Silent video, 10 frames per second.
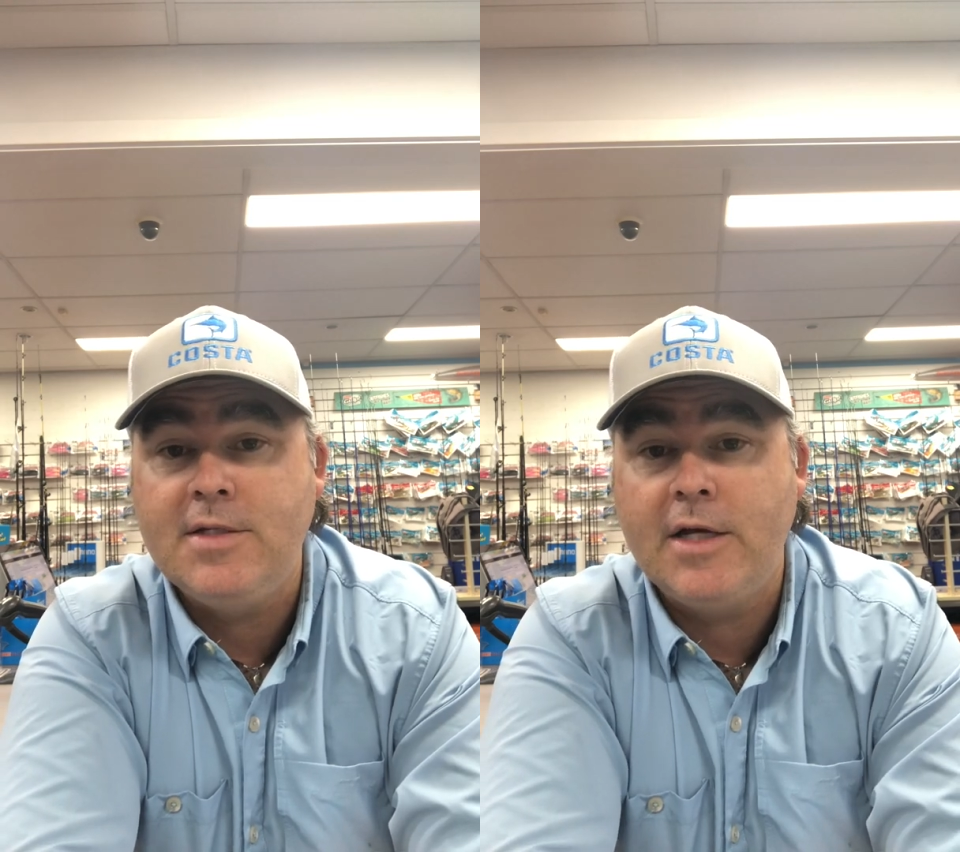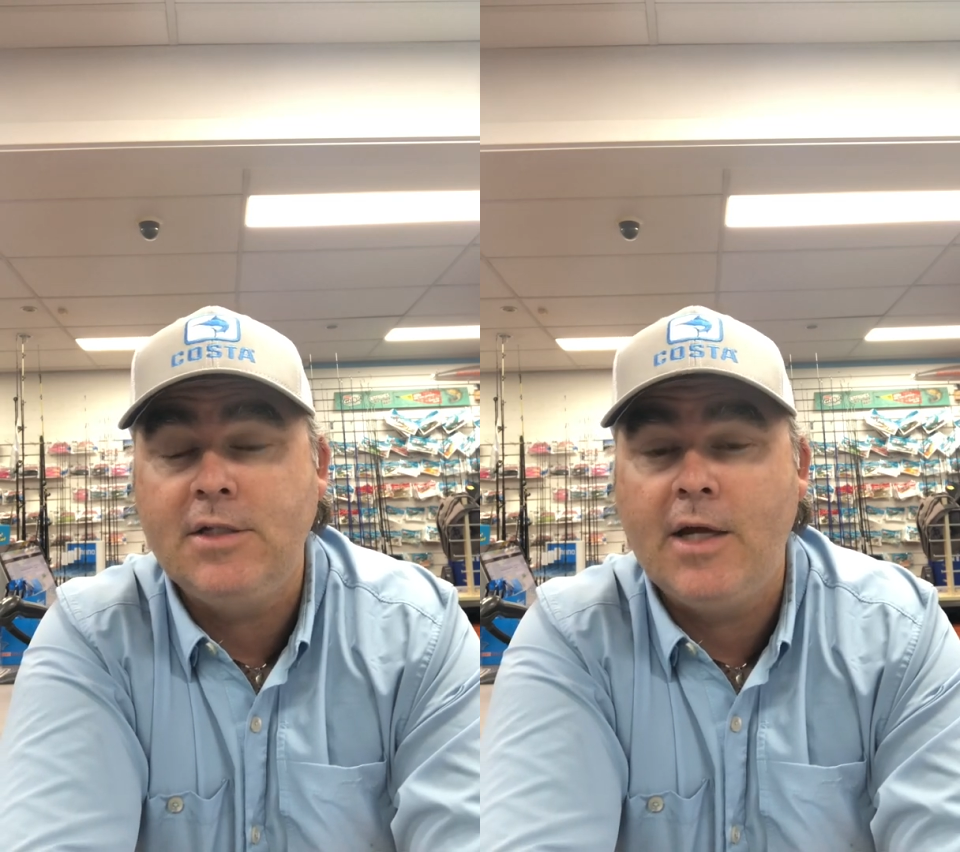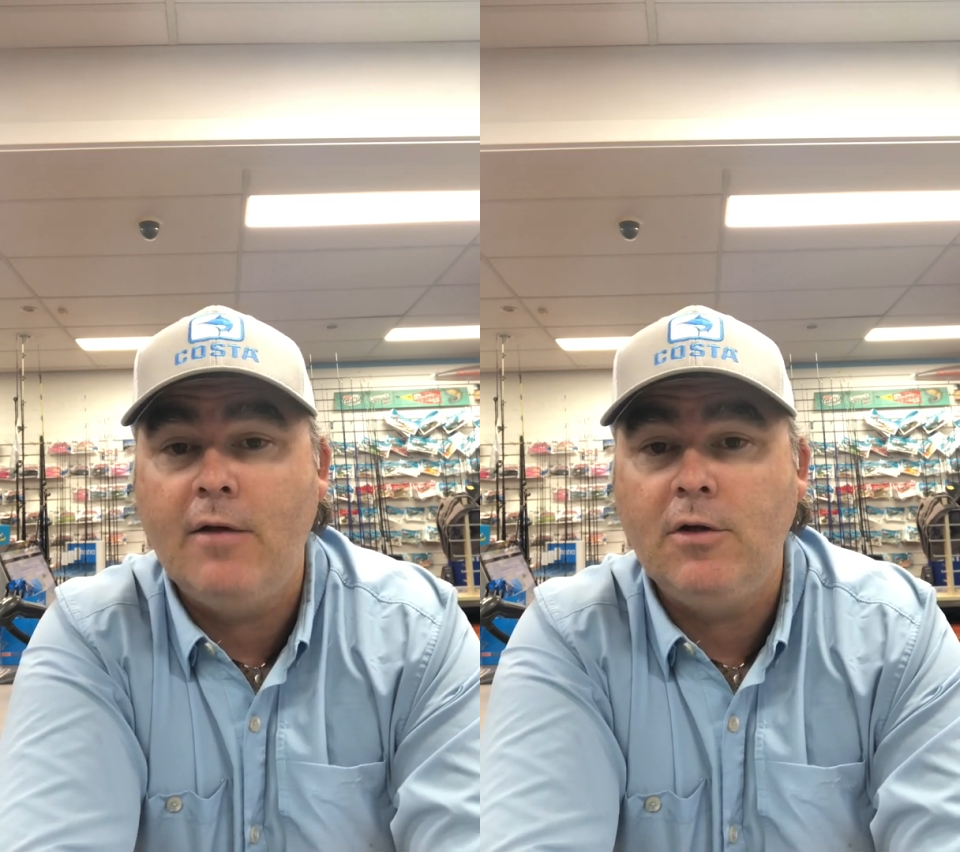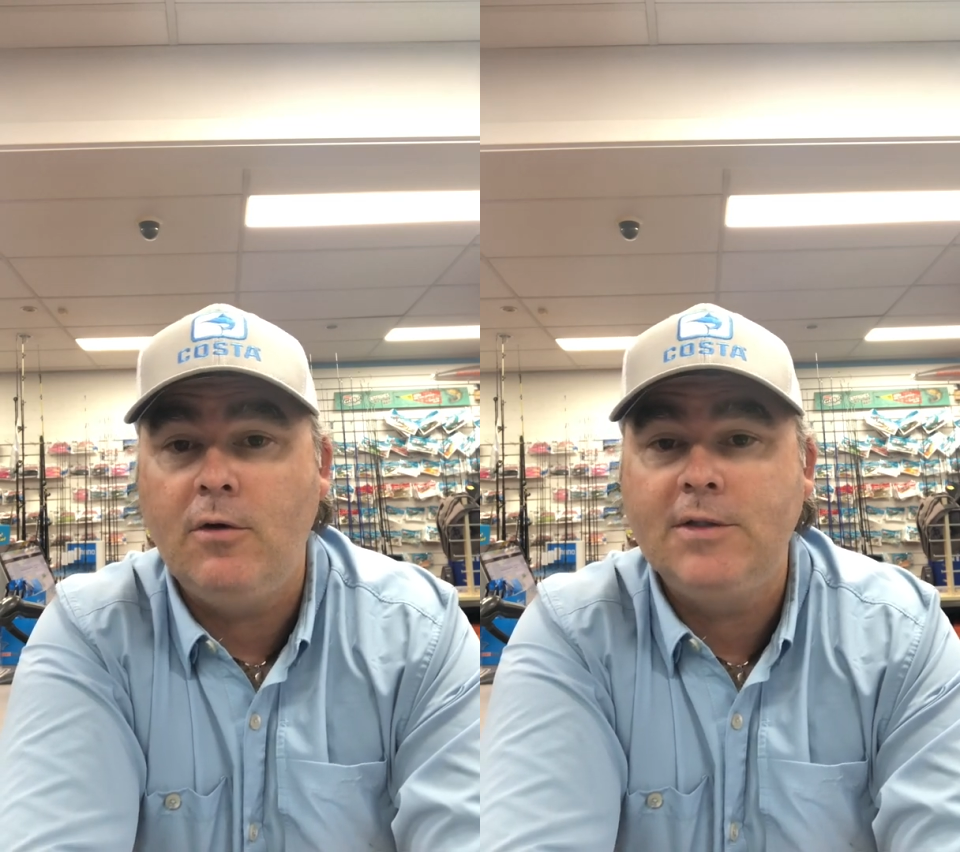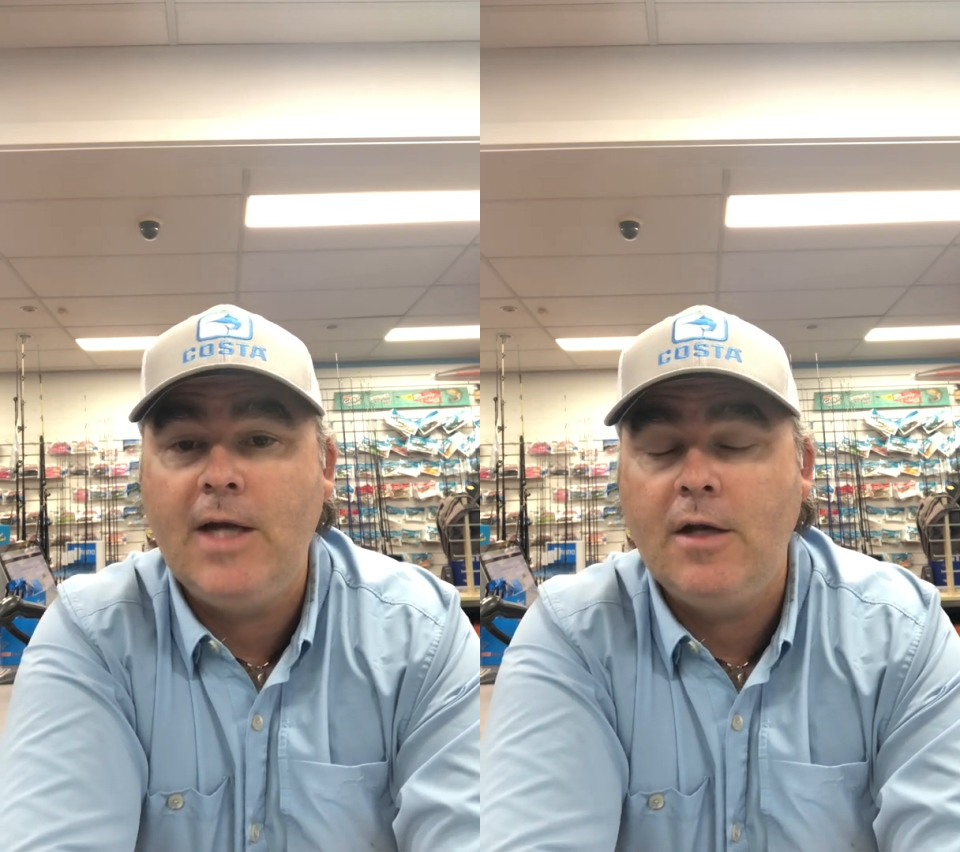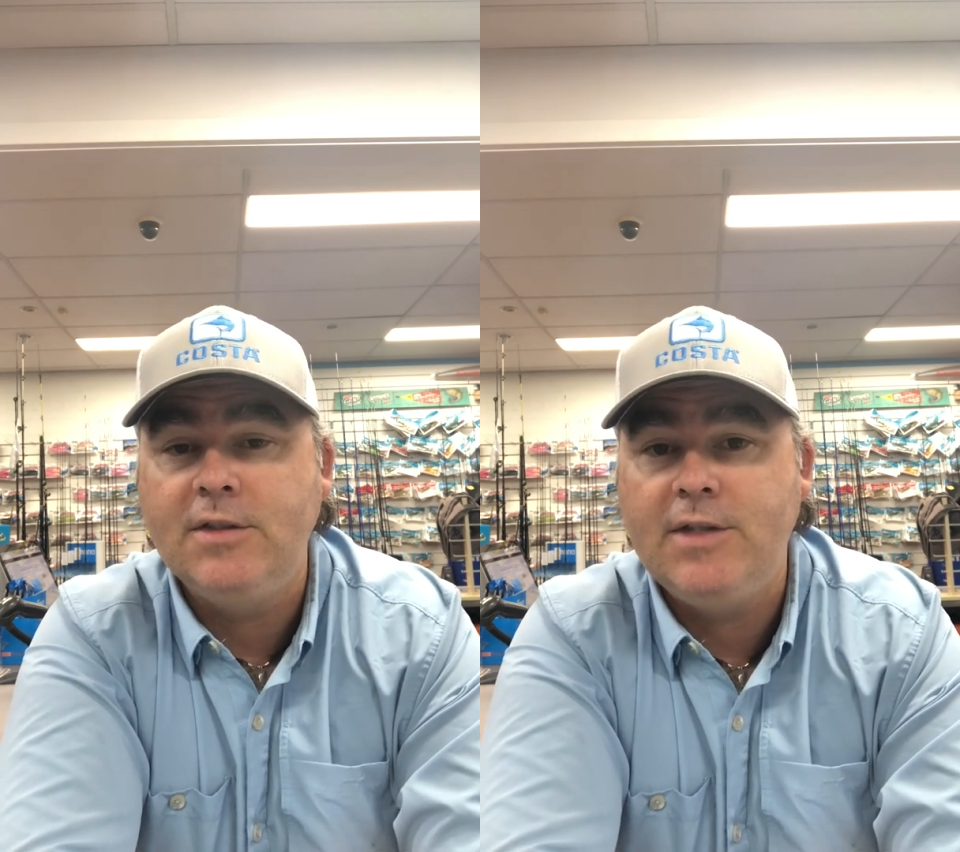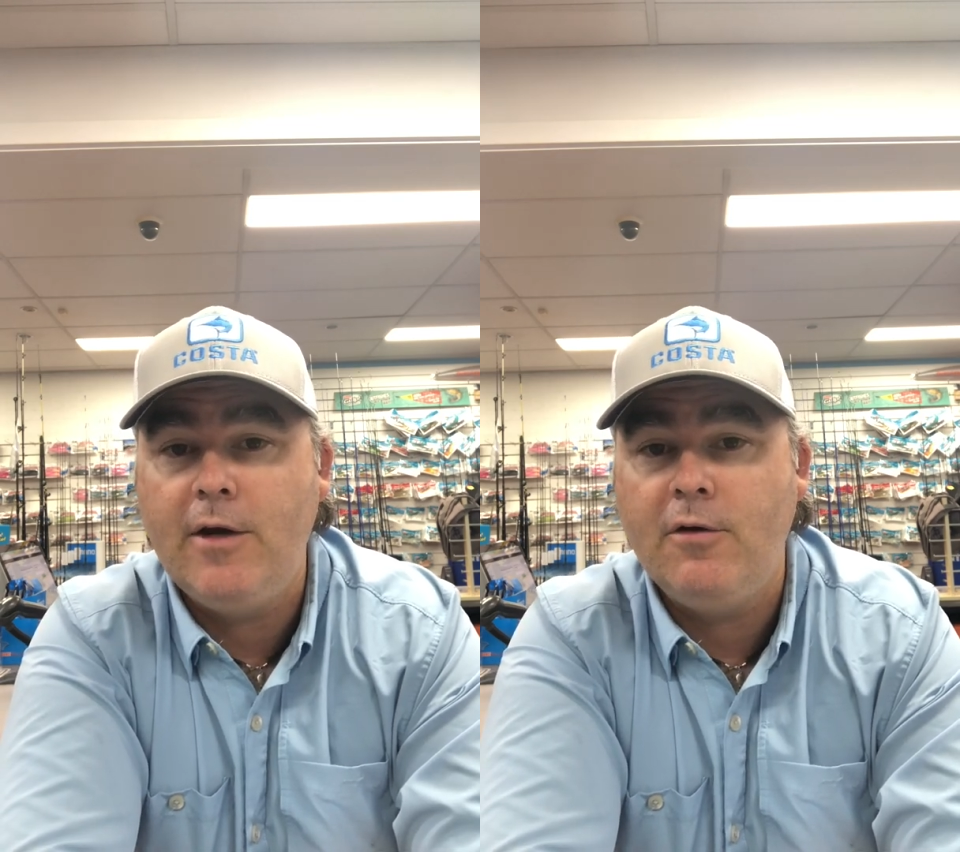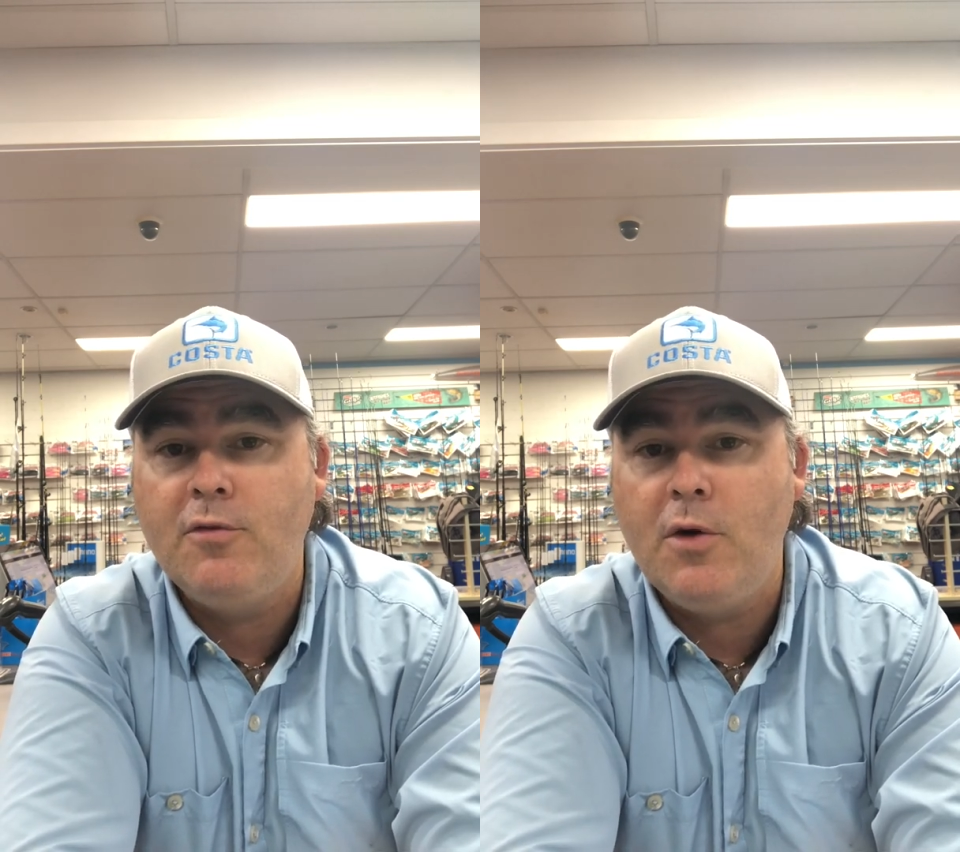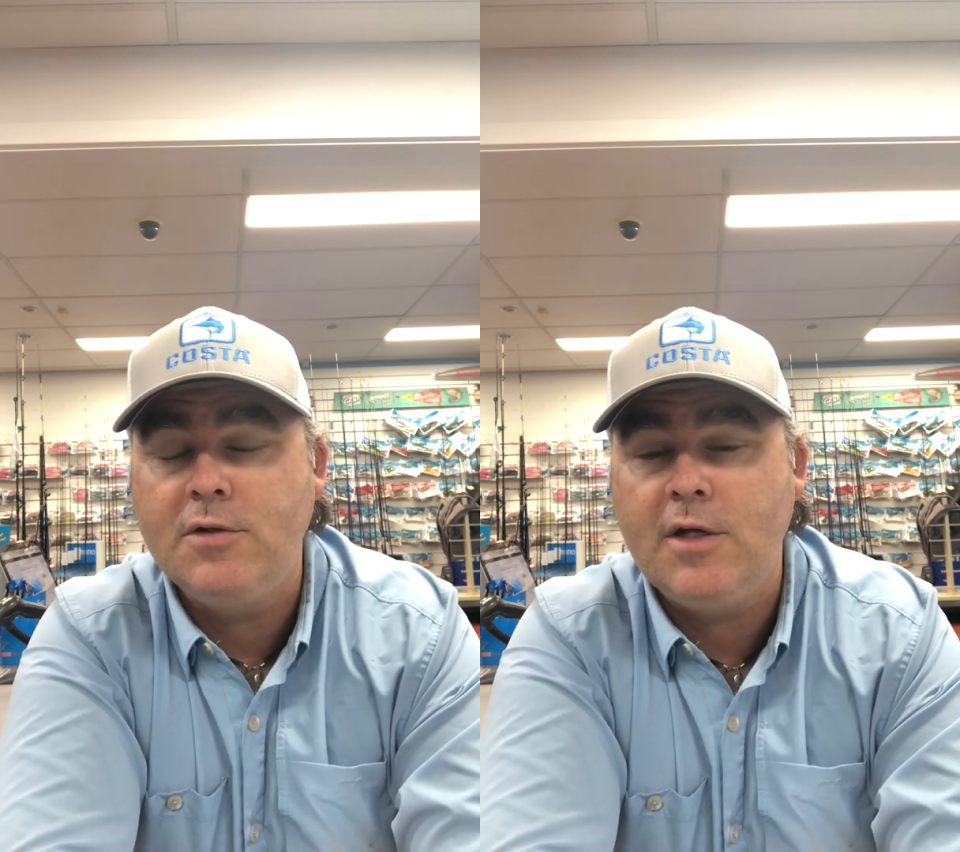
There's actually a couple of nice gutters there as well,